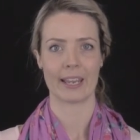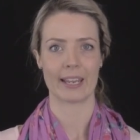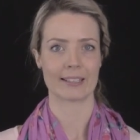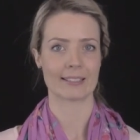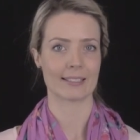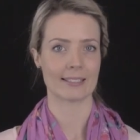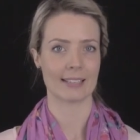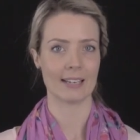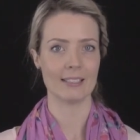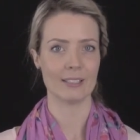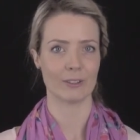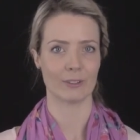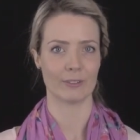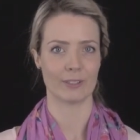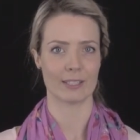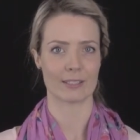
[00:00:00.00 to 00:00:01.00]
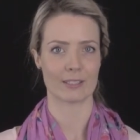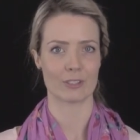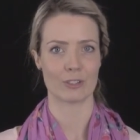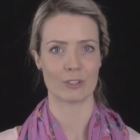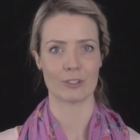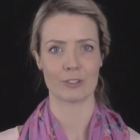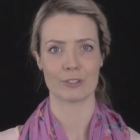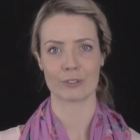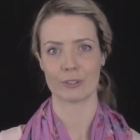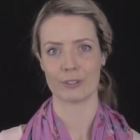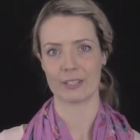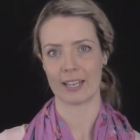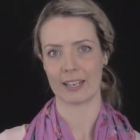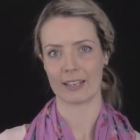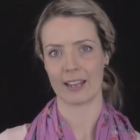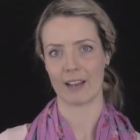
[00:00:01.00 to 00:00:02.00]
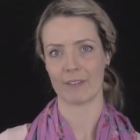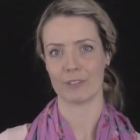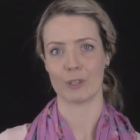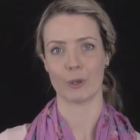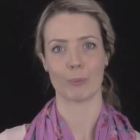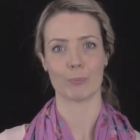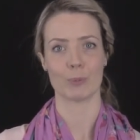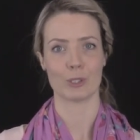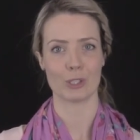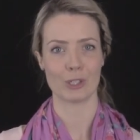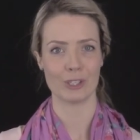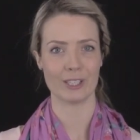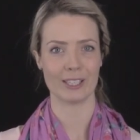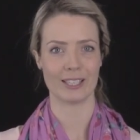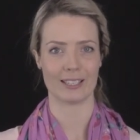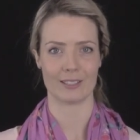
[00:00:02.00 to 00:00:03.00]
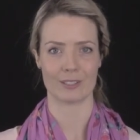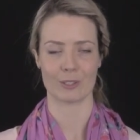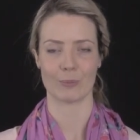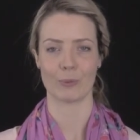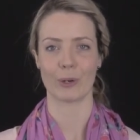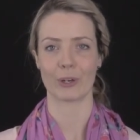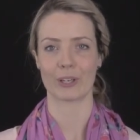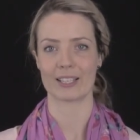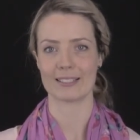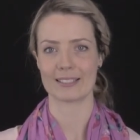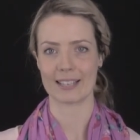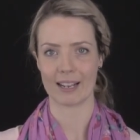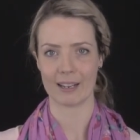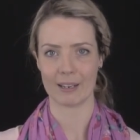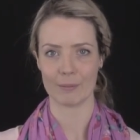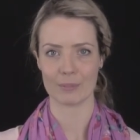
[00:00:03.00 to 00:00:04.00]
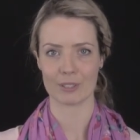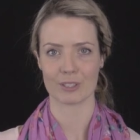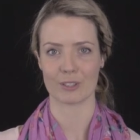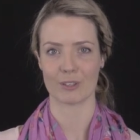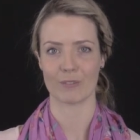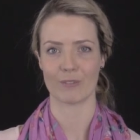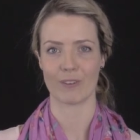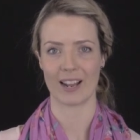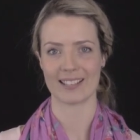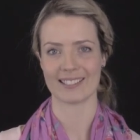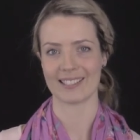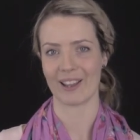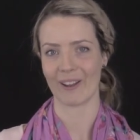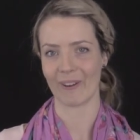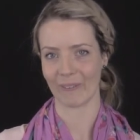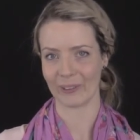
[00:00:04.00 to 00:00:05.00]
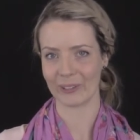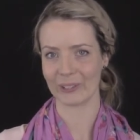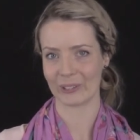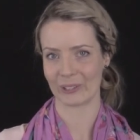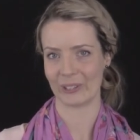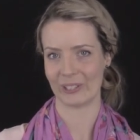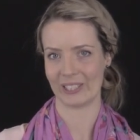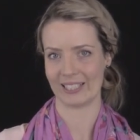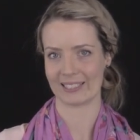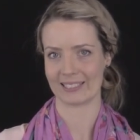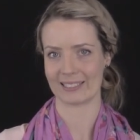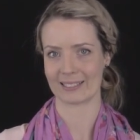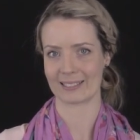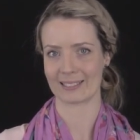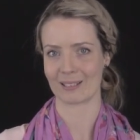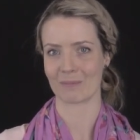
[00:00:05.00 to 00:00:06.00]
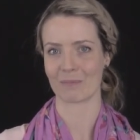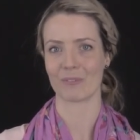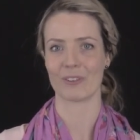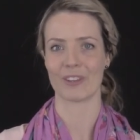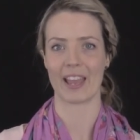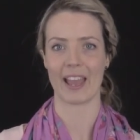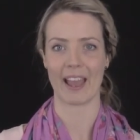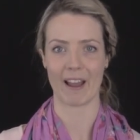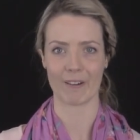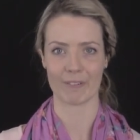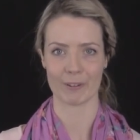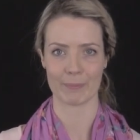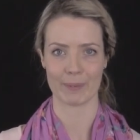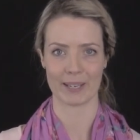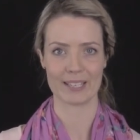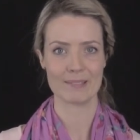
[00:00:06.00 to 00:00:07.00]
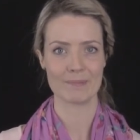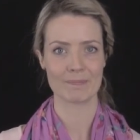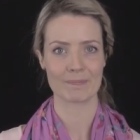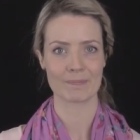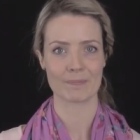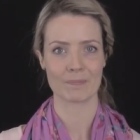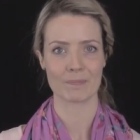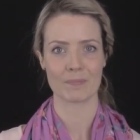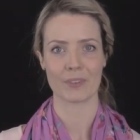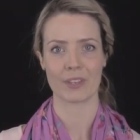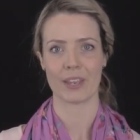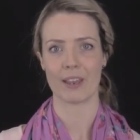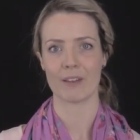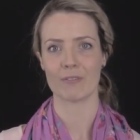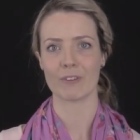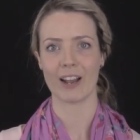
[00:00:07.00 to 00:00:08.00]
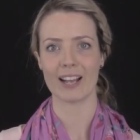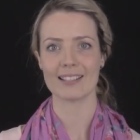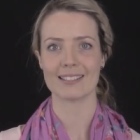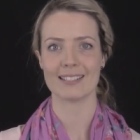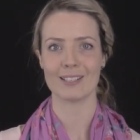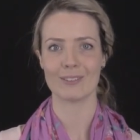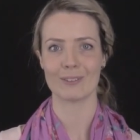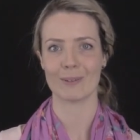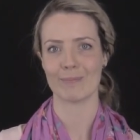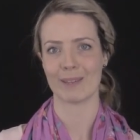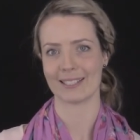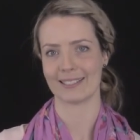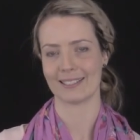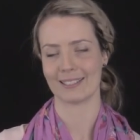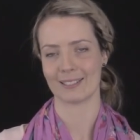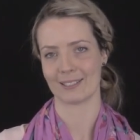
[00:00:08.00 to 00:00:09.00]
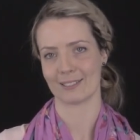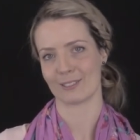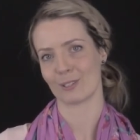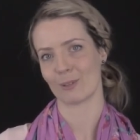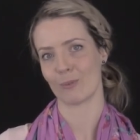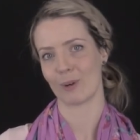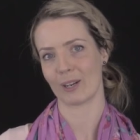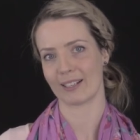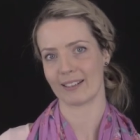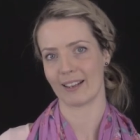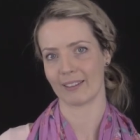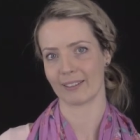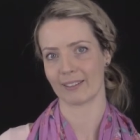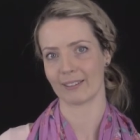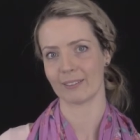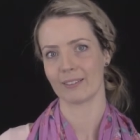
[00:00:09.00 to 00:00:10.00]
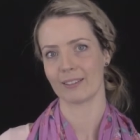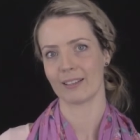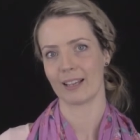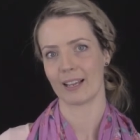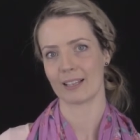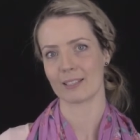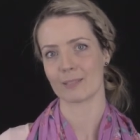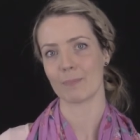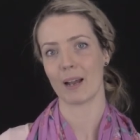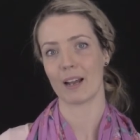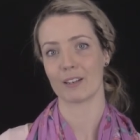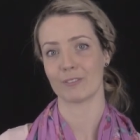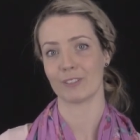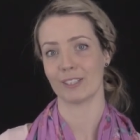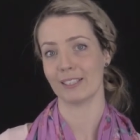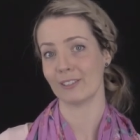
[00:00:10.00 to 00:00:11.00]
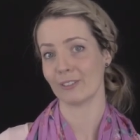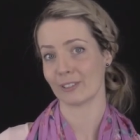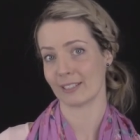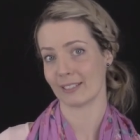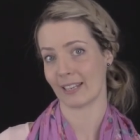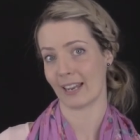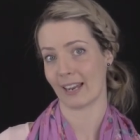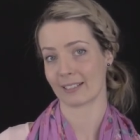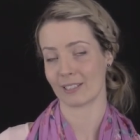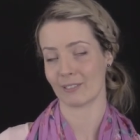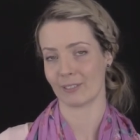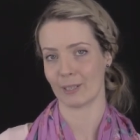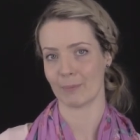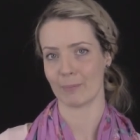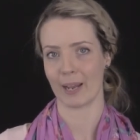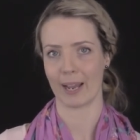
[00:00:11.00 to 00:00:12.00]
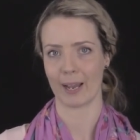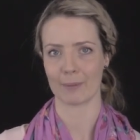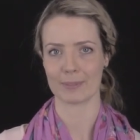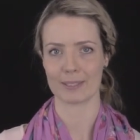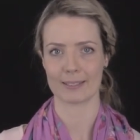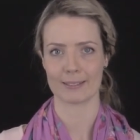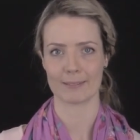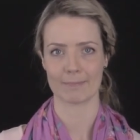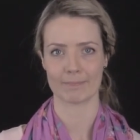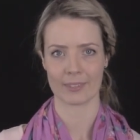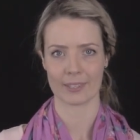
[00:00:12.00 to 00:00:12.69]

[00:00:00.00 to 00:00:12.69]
Extending on this, students could then have the opportunity to work in teams to devise their own coding system for the alphabet and write secret messages to one another as part of a literacy activity perhaps.